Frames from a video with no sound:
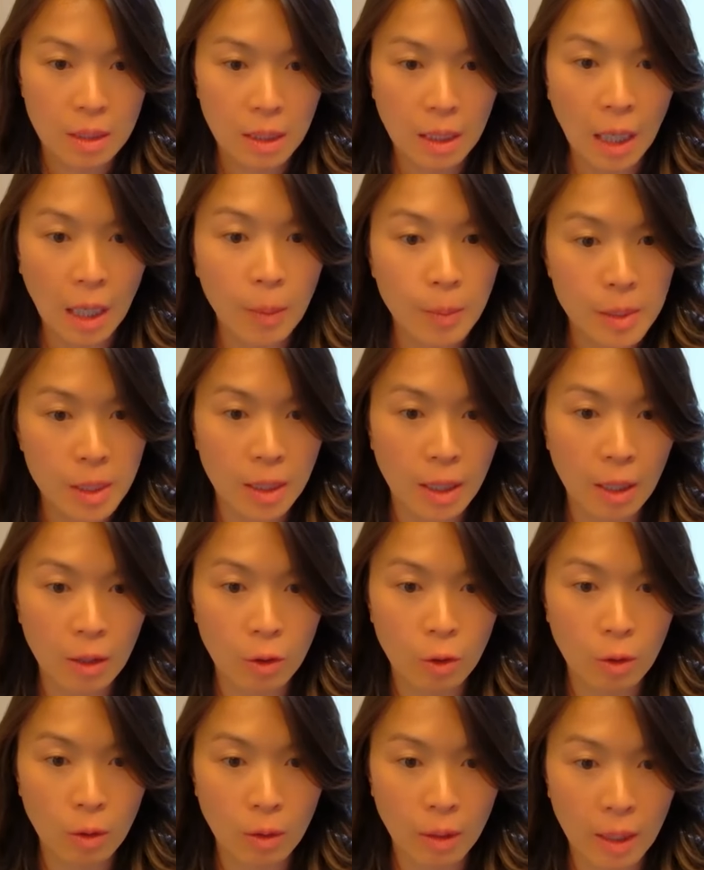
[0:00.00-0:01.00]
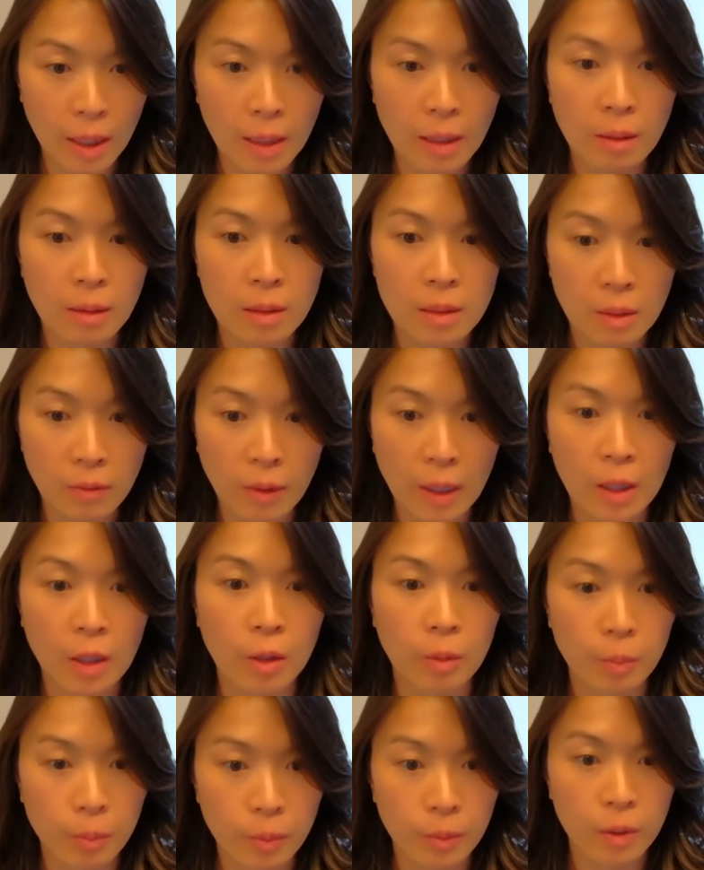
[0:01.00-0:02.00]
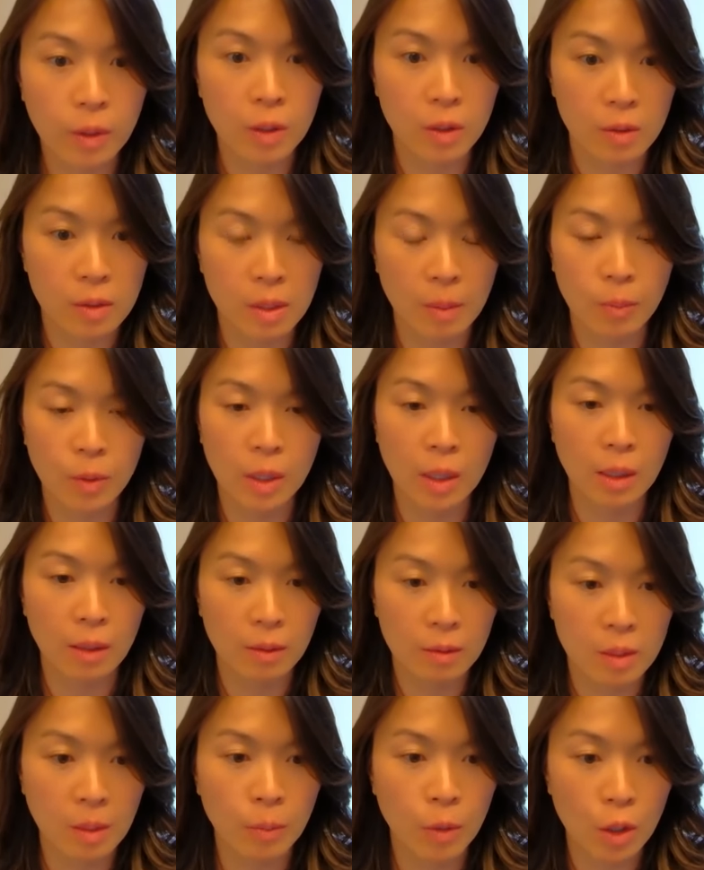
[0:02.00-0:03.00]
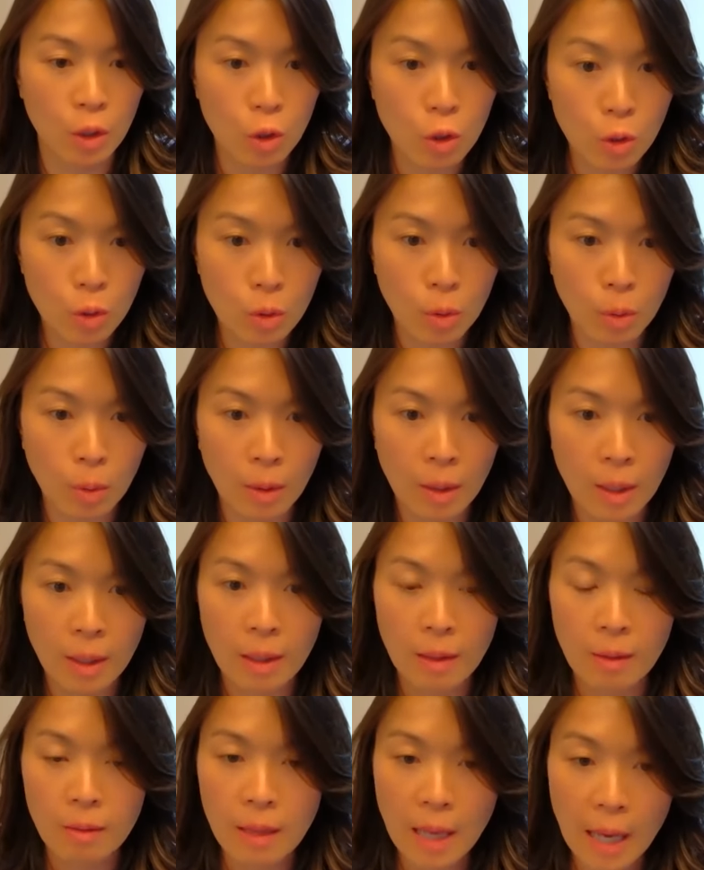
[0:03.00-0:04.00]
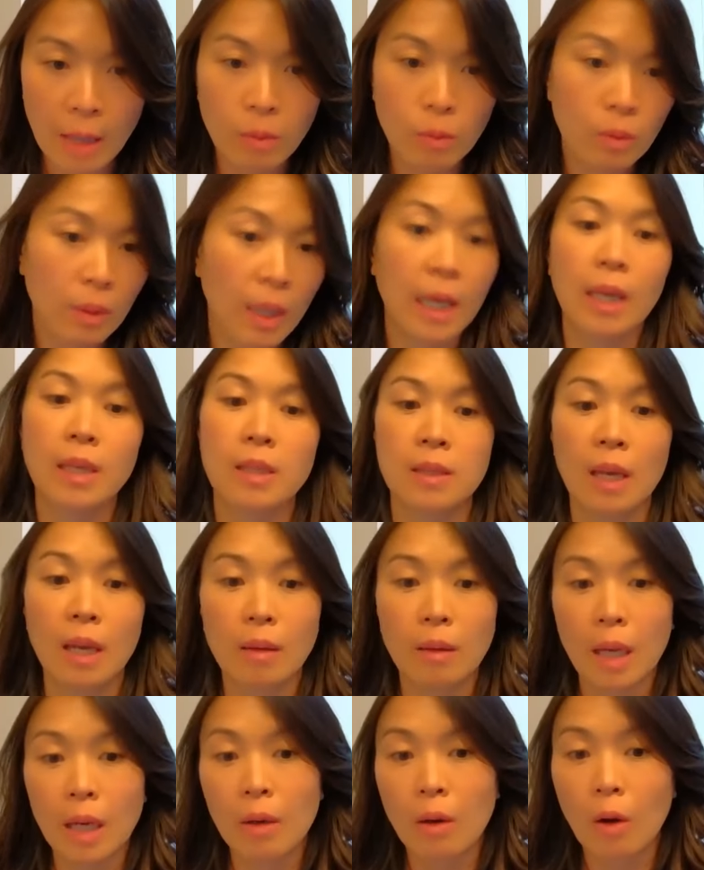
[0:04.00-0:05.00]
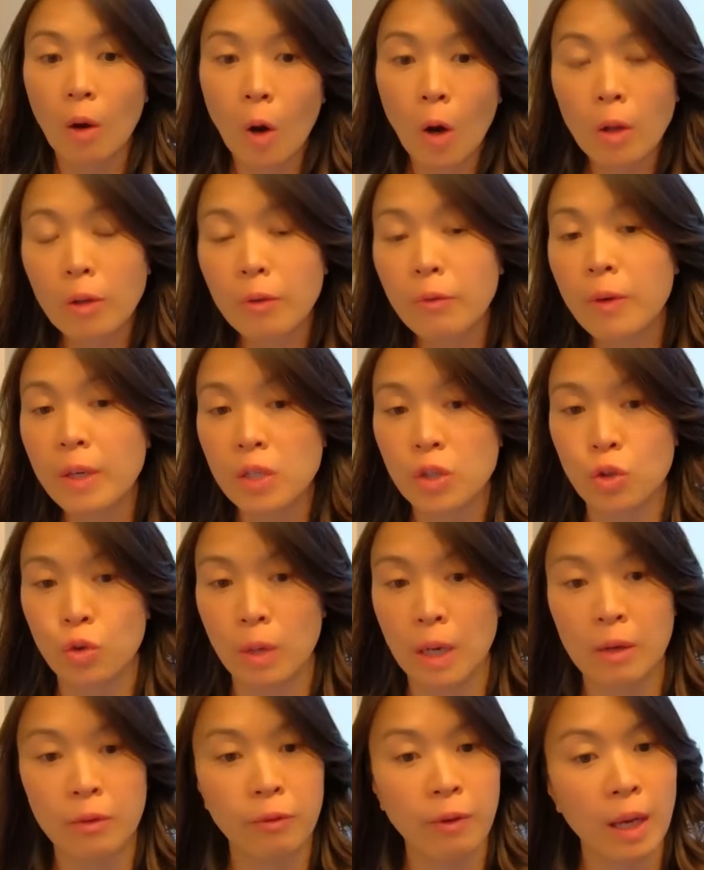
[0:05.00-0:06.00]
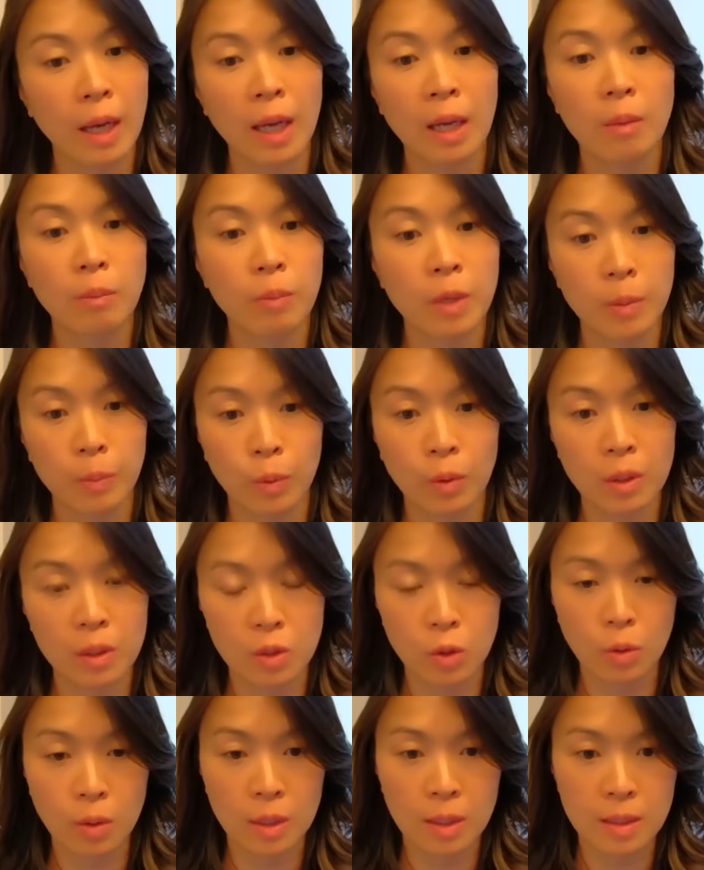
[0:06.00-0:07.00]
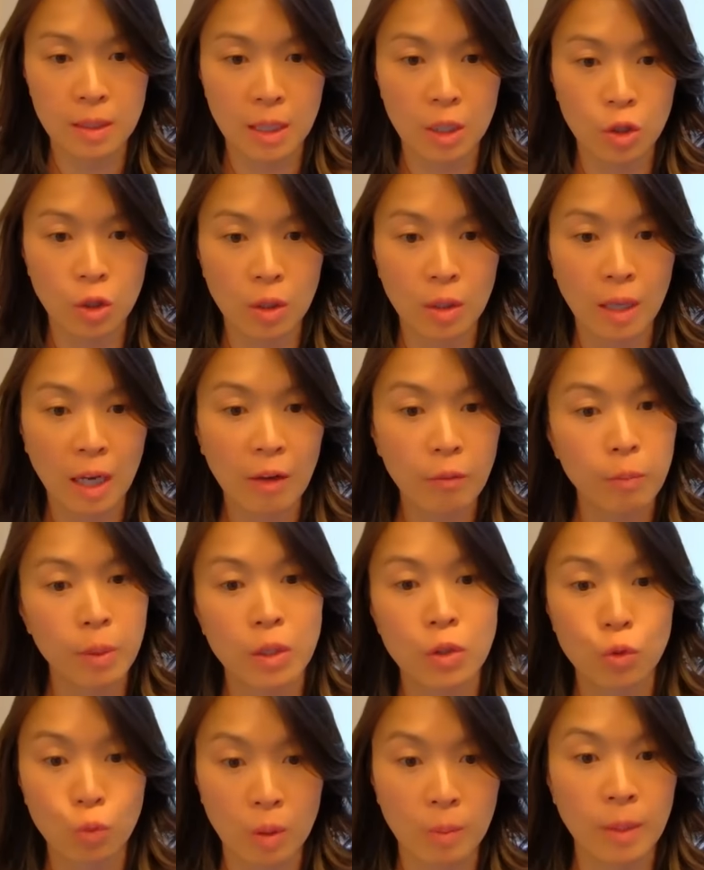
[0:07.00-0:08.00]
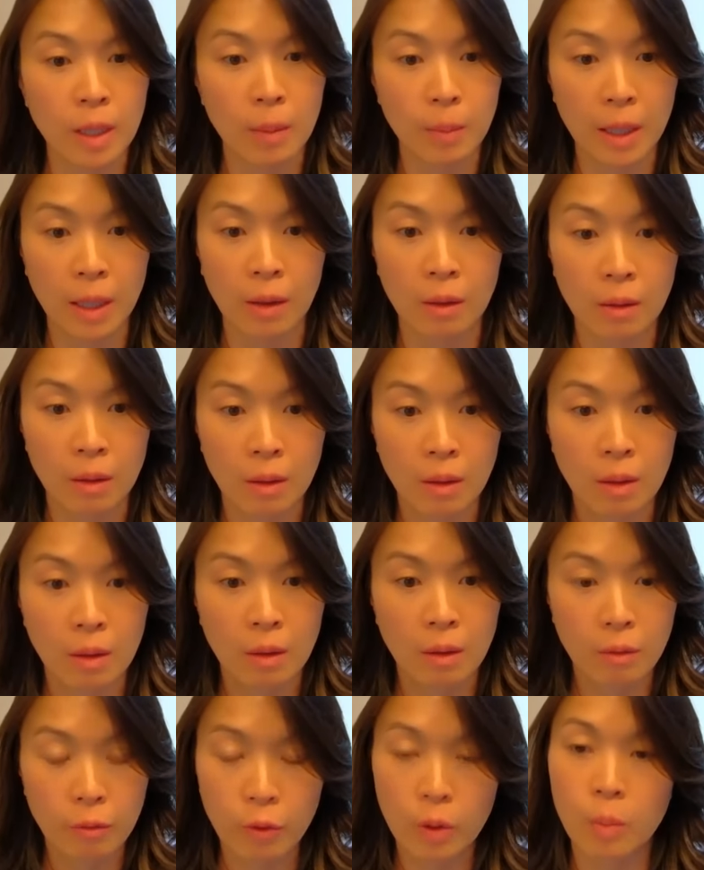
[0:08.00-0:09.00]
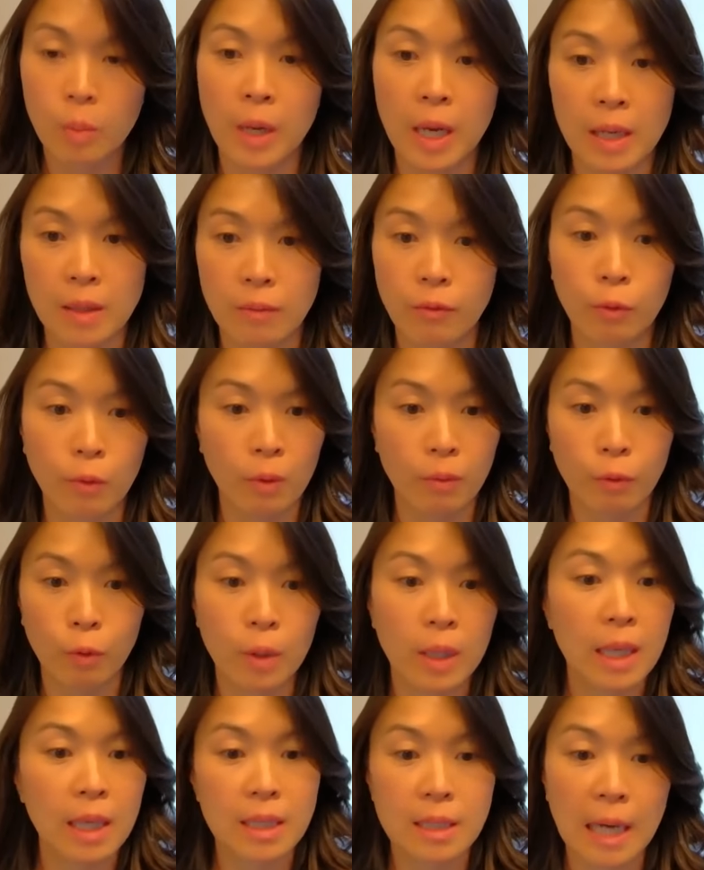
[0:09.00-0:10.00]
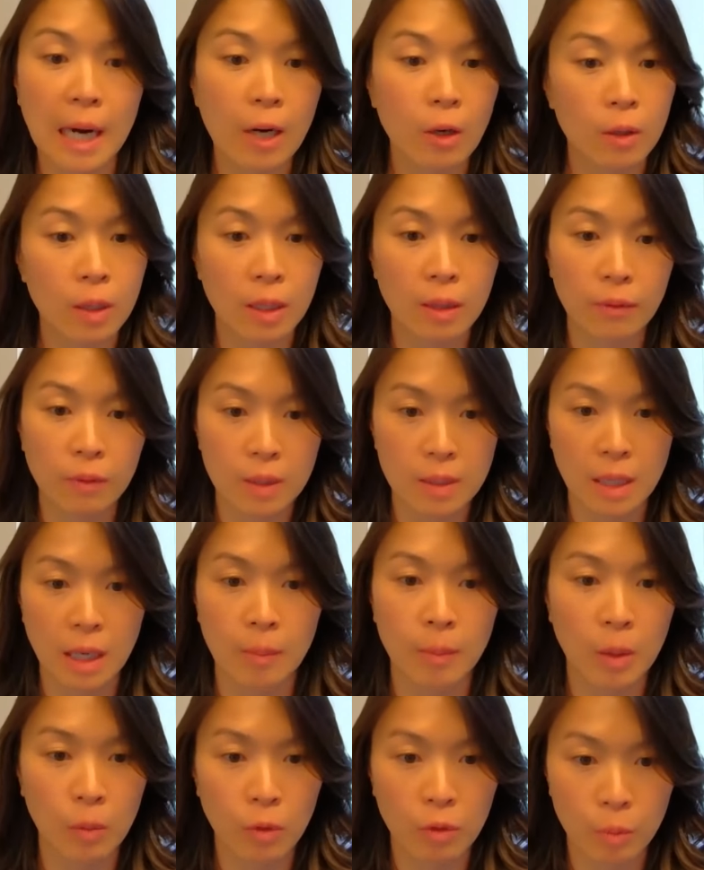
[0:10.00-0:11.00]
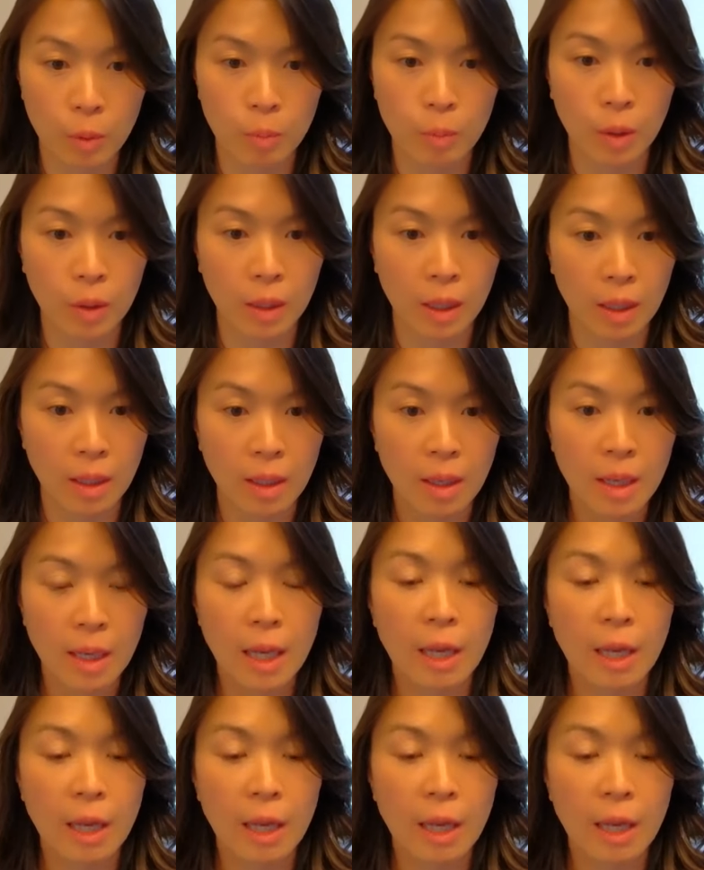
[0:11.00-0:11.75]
to come together and develop, you know, something new that, like I said, like all of us TradFi people in tokenization have been dreaming about for the entirety of the time that we've been building.